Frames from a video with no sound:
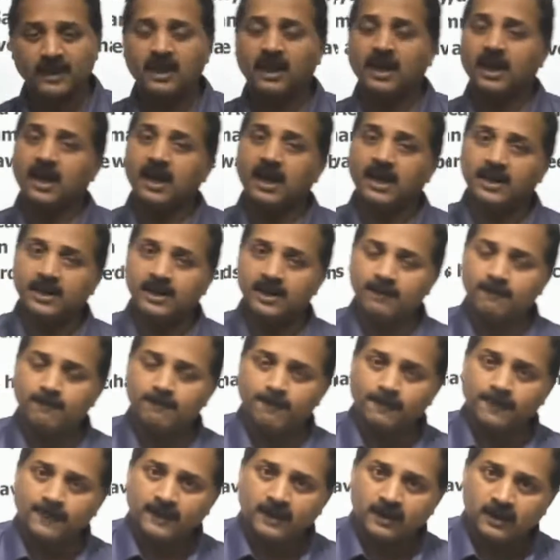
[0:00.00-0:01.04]
And
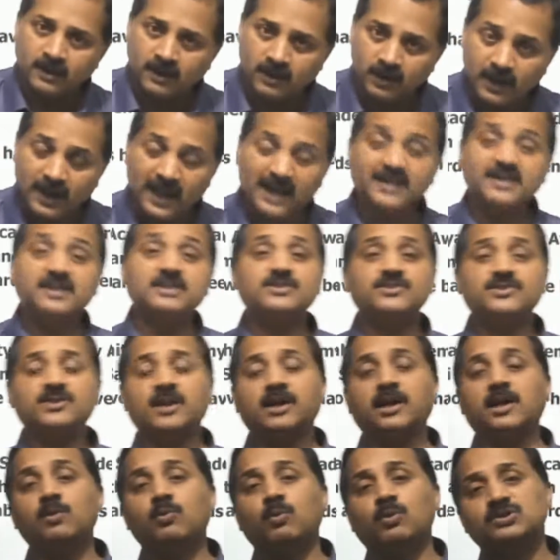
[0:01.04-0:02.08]
her latest
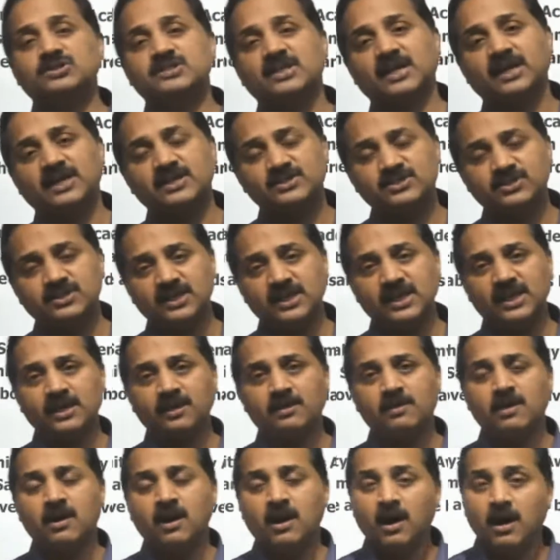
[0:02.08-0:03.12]
struggle was against the
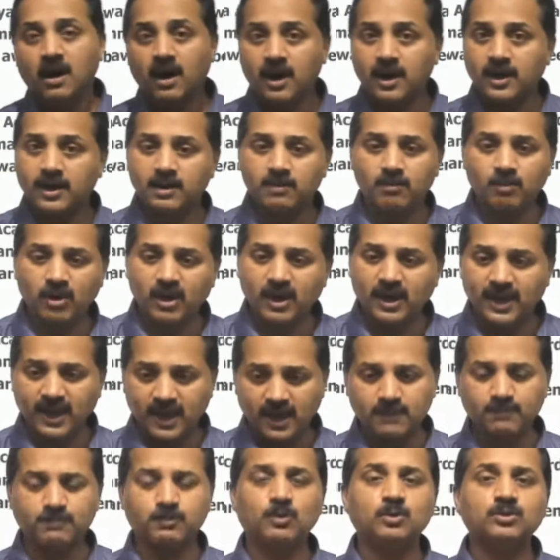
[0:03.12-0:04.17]
Aramula
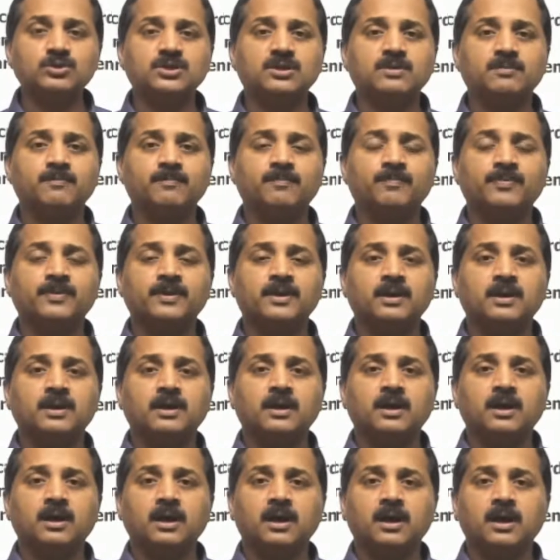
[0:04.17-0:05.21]
airport,
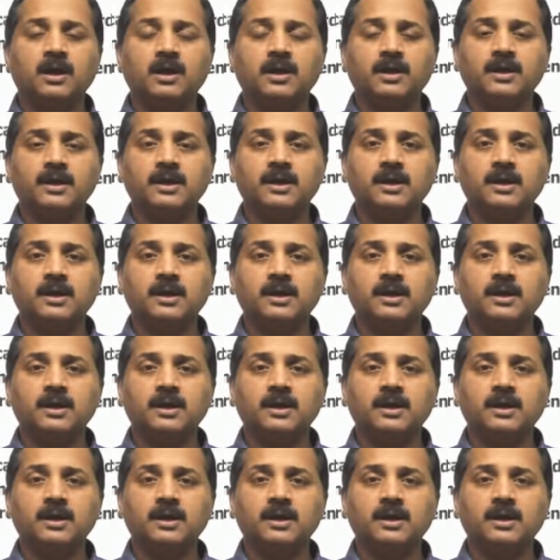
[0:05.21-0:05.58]
and